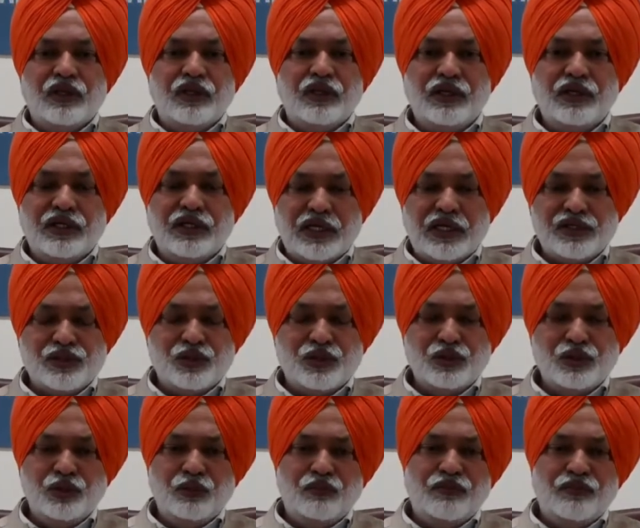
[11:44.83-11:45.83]
it has
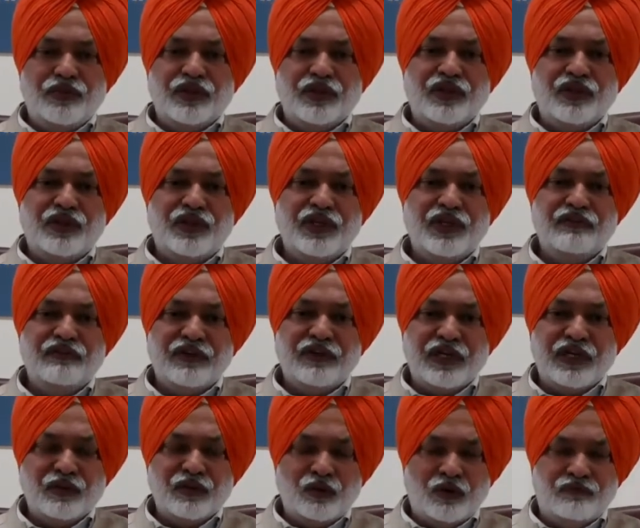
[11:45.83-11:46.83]
to give
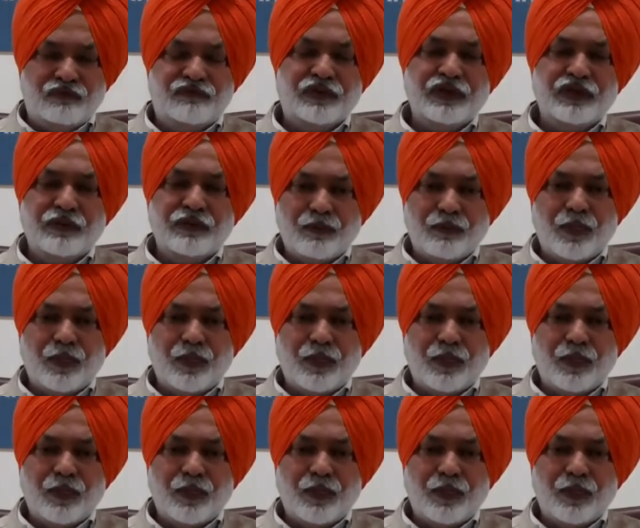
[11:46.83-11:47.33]
an offer